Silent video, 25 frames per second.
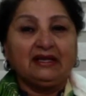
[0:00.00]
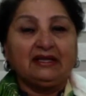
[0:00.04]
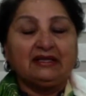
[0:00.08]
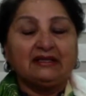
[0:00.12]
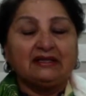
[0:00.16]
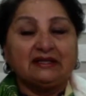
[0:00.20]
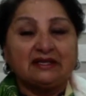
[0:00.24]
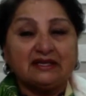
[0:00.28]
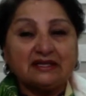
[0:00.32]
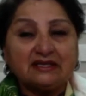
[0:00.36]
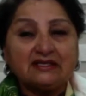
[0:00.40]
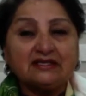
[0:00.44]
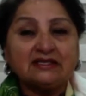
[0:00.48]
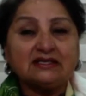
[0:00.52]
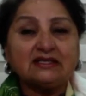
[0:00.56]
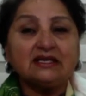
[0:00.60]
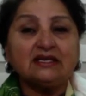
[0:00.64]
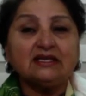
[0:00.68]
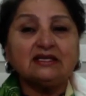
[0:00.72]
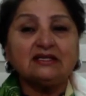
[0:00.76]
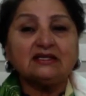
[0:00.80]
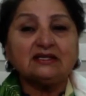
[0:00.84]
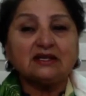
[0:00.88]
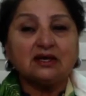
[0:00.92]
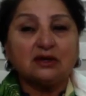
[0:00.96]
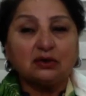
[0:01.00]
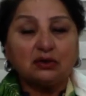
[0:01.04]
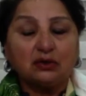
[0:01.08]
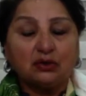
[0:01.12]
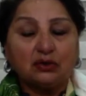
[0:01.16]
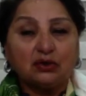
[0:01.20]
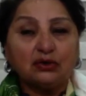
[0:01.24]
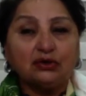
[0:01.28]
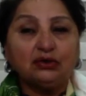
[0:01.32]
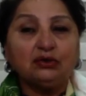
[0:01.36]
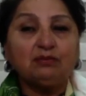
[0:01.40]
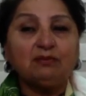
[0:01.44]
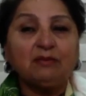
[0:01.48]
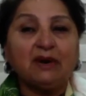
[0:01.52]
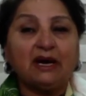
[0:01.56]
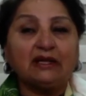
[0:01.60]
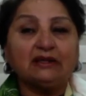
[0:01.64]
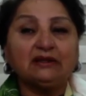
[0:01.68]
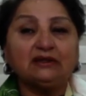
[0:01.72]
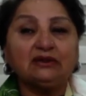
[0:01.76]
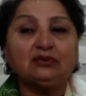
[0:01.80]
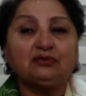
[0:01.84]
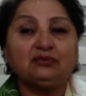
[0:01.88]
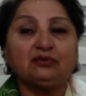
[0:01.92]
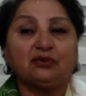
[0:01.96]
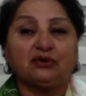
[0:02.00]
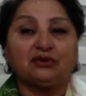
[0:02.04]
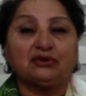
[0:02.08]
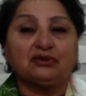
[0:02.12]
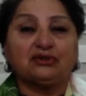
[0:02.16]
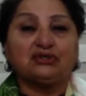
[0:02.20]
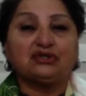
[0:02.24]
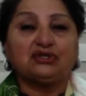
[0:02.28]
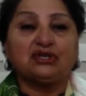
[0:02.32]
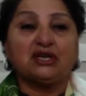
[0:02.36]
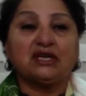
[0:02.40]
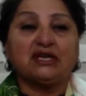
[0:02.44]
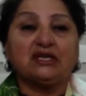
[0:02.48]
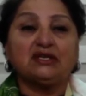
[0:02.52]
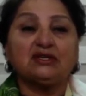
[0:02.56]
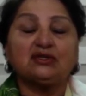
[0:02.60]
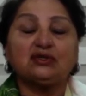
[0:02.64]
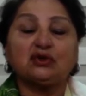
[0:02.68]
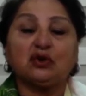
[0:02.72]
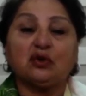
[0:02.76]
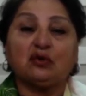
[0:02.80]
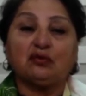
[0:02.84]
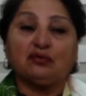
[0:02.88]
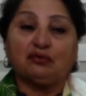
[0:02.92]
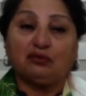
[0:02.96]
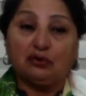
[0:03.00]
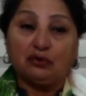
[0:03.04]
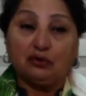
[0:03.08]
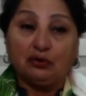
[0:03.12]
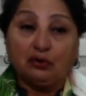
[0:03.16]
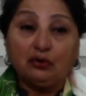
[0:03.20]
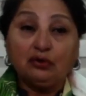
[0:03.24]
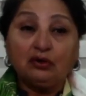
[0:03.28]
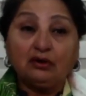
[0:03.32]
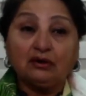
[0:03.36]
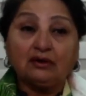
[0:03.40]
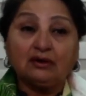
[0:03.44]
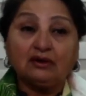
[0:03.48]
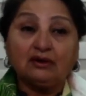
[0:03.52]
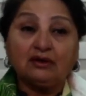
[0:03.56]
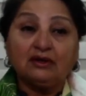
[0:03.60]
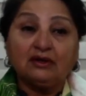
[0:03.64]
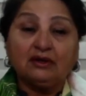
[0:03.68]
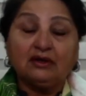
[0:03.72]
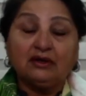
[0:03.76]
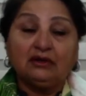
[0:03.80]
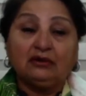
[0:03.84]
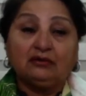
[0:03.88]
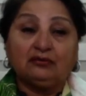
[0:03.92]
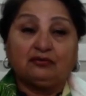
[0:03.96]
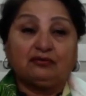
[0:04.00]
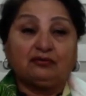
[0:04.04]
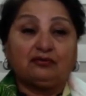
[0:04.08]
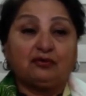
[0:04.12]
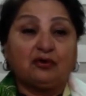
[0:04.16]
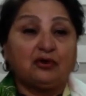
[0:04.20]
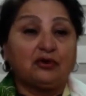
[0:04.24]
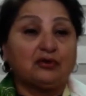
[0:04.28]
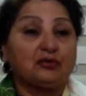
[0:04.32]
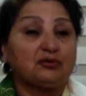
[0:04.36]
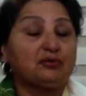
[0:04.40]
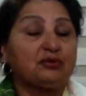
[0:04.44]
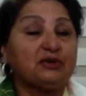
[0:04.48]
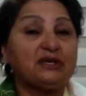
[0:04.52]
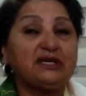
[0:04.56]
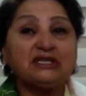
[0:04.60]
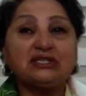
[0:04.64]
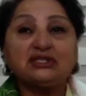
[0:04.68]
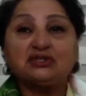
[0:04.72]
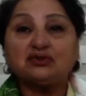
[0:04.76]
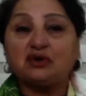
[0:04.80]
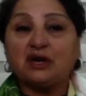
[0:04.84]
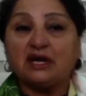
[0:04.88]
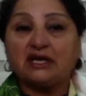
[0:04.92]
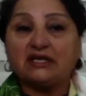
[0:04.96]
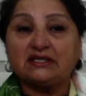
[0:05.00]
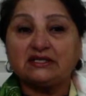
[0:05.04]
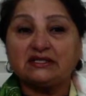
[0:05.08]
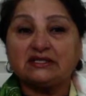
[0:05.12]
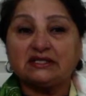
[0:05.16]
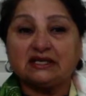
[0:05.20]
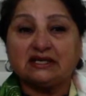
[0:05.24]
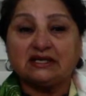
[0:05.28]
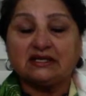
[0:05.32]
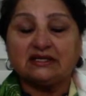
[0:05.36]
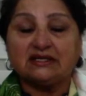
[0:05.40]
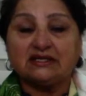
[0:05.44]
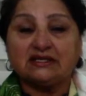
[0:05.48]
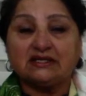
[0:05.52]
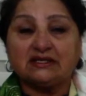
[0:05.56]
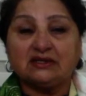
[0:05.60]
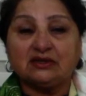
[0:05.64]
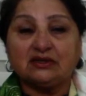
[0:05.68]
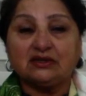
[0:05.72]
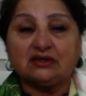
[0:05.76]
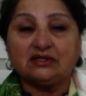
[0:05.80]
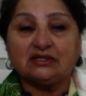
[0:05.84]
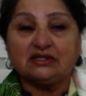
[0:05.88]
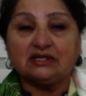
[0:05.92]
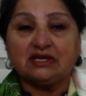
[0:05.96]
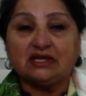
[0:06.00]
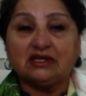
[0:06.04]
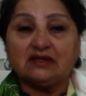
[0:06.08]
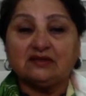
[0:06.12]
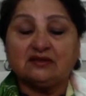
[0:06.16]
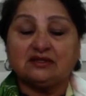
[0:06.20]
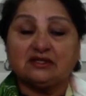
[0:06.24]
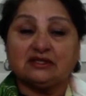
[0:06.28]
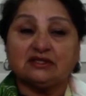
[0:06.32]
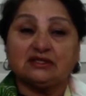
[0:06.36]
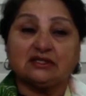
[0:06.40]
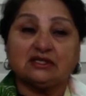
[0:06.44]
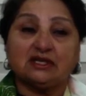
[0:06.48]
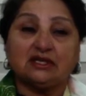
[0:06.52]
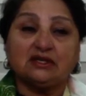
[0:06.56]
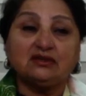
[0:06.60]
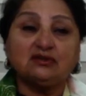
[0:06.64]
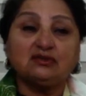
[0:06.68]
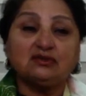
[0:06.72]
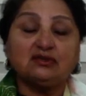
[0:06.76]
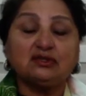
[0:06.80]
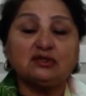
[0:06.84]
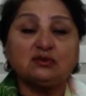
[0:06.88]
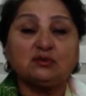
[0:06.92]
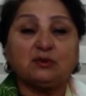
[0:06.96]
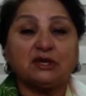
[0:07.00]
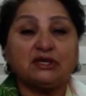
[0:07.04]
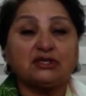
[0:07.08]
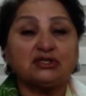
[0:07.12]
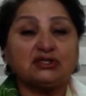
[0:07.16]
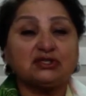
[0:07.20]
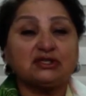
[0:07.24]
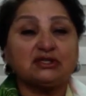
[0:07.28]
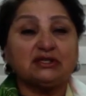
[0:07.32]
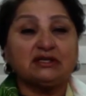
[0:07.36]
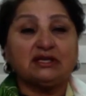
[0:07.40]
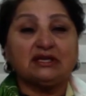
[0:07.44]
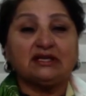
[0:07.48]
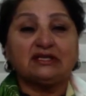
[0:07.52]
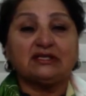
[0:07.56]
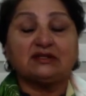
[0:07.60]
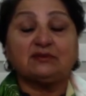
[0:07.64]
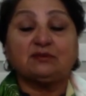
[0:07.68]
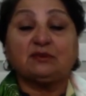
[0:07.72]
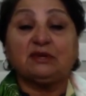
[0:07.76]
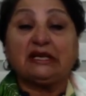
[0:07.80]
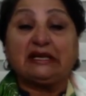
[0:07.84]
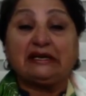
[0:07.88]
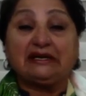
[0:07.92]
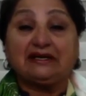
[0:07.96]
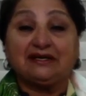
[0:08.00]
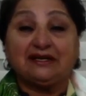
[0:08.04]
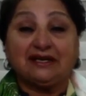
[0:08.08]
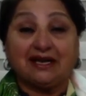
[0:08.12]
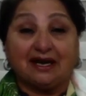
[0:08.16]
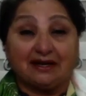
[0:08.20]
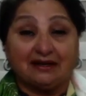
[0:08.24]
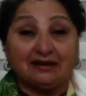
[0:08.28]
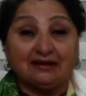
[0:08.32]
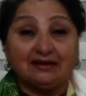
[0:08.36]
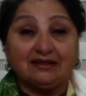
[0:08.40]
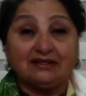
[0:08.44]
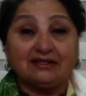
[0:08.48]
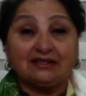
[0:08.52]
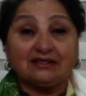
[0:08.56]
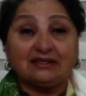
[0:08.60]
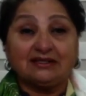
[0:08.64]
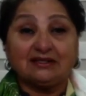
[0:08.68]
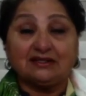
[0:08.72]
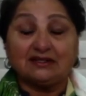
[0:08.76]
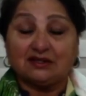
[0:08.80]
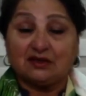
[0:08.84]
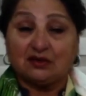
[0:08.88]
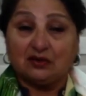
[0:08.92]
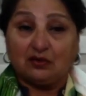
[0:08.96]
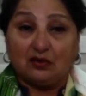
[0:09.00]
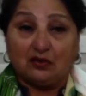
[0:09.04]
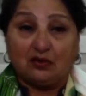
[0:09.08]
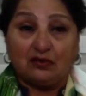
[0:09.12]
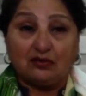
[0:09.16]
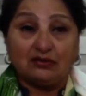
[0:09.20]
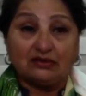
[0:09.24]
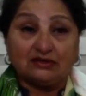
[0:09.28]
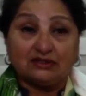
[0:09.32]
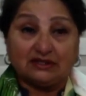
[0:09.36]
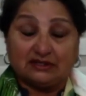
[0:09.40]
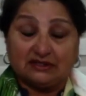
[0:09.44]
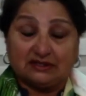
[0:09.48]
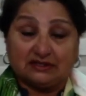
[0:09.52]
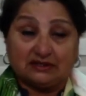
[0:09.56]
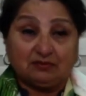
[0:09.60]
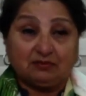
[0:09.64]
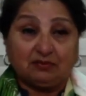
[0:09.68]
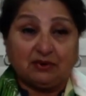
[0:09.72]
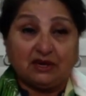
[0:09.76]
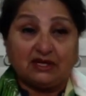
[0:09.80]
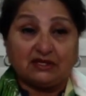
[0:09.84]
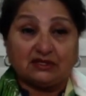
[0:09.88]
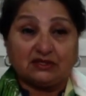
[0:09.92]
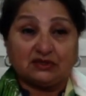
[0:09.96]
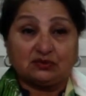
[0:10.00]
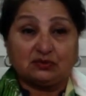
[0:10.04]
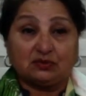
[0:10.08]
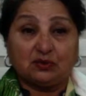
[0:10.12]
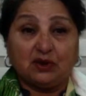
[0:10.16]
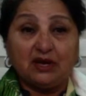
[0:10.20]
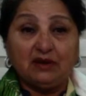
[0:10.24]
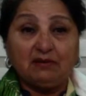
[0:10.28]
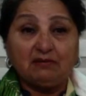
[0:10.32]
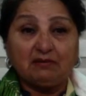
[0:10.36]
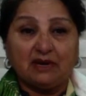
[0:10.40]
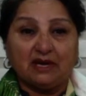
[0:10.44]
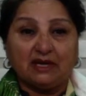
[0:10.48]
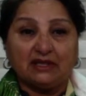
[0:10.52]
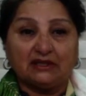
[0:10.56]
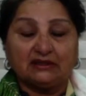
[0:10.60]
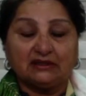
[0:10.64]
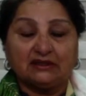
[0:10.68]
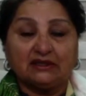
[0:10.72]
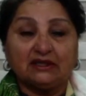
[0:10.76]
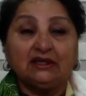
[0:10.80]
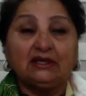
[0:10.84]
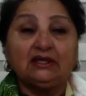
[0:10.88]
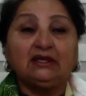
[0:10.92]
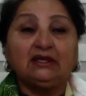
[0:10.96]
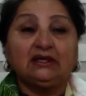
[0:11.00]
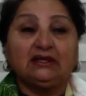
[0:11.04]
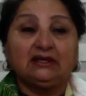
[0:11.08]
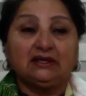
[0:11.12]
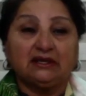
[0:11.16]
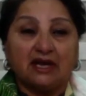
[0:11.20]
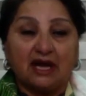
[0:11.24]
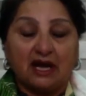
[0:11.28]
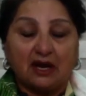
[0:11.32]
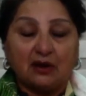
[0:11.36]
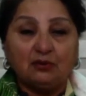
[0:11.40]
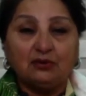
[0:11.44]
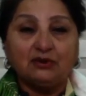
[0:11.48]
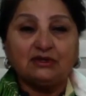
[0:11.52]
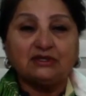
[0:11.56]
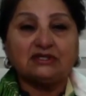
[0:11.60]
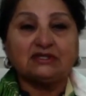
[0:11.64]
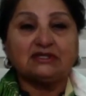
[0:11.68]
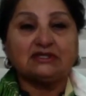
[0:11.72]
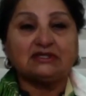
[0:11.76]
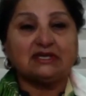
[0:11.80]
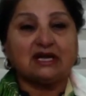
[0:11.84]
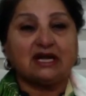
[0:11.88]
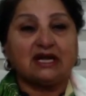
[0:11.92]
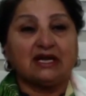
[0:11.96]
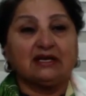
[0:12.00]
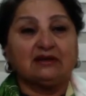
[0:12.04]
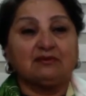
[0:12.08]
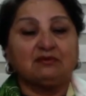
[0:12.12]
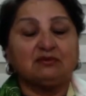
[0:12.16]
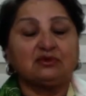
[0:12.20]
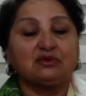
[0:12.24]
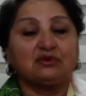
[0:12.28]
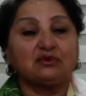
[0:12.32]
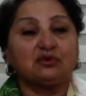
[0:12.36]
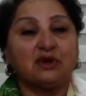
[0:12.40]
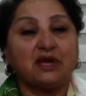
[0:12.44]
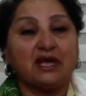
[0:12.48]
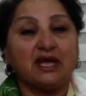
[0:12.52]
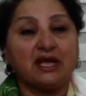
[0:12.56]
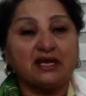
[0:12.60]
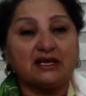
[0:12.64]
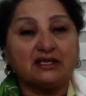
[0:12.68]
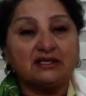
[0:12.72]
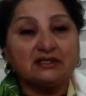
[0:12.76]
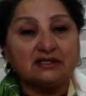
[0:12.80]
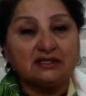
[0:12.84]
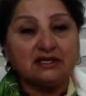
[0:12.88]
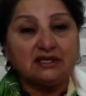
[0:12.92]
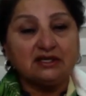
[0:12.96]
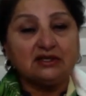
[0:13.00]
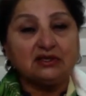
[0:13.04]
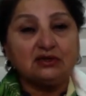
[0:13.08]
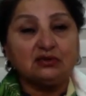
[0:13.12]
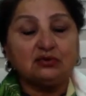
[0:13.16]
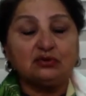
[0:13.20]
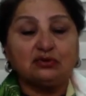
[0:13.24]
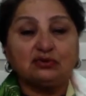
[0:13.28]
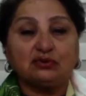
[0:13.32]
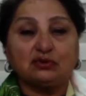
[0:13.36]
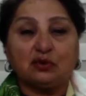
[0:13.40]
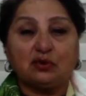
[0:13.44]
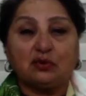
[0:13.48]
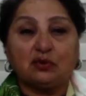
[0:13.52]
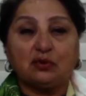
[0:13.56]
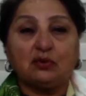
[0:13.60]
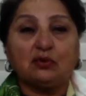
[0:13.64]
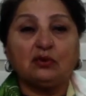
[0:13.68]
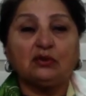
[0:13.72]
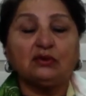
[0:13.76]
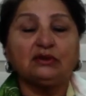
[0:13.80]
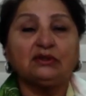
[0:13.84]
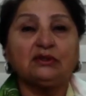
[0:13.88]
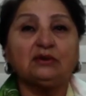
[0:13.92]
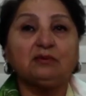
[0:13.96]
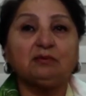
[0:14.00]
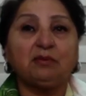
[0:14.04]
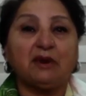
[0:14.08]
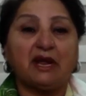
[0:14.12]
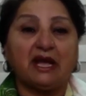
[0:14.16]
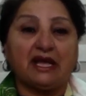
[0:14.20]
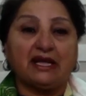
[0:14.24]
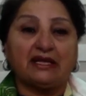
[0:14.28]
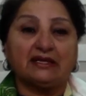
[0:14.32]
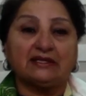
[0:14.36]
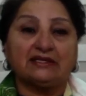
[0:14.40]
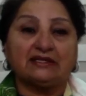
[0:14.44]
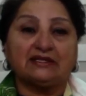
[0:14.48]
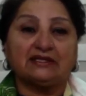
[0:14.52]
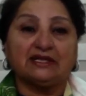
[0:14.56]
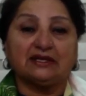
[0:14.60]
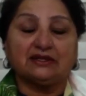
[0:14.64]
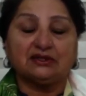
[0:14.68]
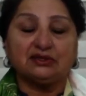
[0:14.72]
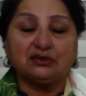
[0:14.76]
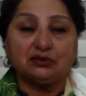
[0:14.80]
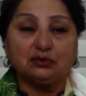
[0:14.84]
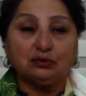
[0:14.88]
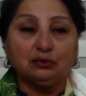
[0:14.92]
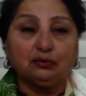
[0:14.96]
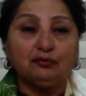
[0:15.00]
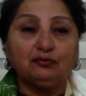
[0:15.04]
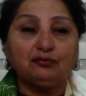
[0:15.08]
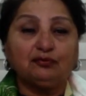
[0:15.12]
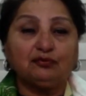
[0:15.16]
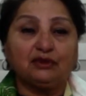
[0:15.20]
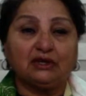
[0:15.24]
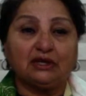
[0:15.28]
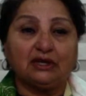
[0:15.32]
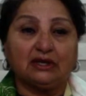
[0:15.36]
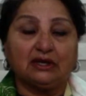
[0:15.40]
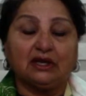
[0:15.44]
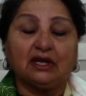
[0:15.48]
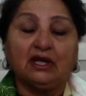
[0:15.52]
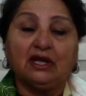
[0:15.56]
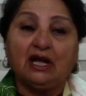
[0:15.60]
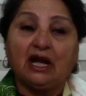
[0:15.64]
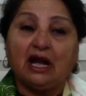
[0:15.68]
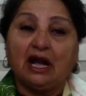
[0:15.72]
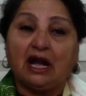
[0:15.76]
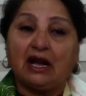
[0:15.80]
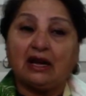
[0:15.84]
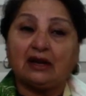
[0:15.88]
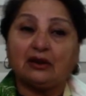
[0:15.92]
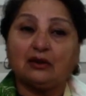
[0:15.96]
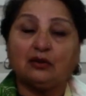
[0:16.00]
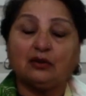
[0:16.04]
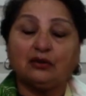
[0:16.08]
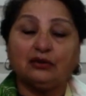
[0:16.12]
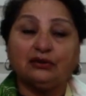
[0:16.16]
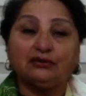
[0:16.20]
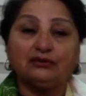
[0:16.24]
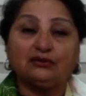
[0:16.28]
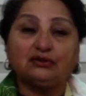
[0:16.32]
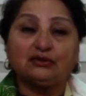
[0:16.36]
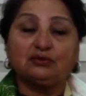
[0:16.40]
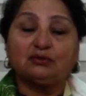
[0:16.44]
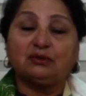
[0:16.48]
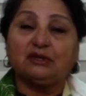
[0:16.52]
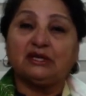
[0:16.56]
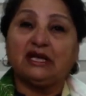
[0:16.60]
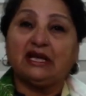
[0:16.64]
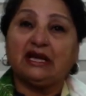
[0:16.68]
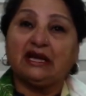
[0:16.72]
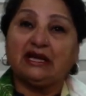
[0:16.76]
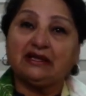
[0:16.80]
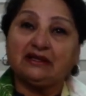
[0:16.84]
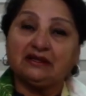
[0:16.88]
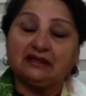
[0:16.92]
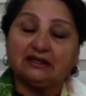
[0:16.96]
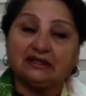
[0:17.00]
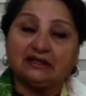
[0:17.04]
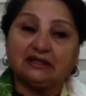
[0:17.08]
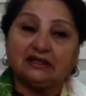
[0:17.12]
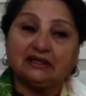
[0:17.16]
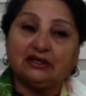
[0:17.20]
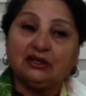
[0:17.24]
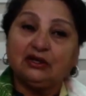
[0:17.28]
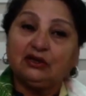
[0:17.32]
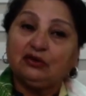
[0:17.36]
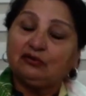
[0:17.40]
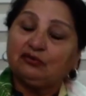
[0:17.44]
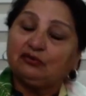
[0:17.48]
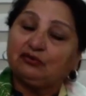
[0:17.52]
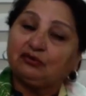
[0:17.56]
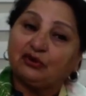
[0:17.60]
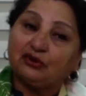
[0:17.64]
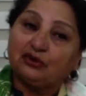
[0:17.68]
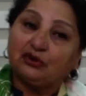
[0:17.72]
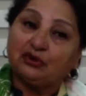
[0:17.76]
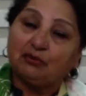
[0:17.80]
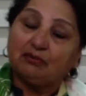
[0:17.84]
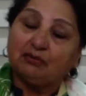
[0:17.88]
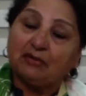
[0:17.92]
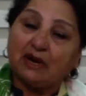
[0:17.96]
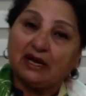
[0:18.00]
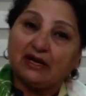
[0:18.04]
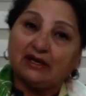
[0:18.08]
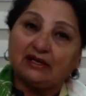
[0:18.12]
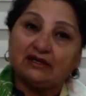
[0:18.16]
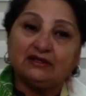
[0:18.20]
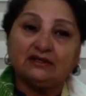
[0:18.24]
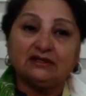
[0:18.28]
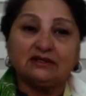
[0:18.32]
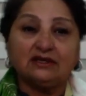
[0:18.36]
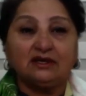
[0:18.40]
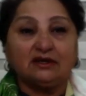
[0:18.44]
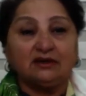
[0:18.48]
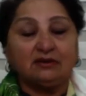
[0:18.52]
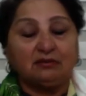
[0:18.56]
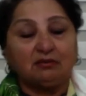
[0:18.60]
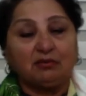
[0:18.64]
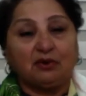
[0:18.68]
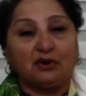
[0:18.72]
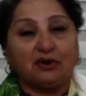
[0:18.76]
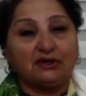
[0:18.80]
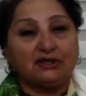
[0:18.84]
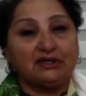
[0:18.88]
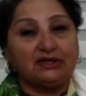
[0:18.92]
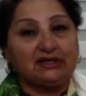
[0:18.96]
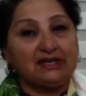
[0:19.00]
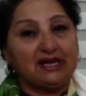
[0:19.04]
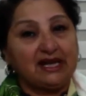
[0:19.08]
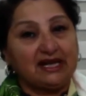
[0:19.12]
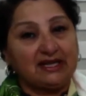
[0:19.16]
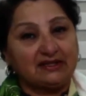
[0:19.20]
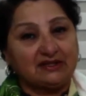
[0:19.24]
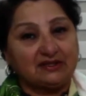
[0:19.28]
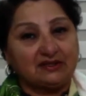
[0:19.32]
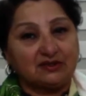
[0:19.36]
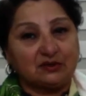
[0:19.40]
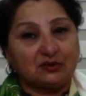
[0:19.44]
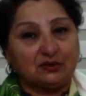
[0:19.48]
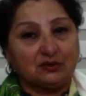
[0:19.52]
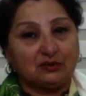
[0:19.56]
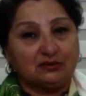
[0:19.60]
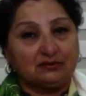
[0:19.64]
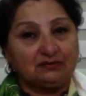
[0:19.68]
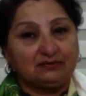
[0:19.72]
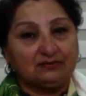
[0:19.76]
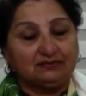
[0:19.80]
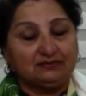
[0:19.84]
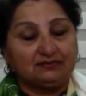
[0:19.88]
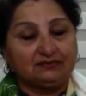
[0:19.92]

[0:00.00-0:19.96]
This is a good month for a change of look, for re-strategizing yourself, since introspection is being done since long, since the past 1 month. Now is the time to execute all the plans that you feel are going to be healthy for your mind, body, and soul.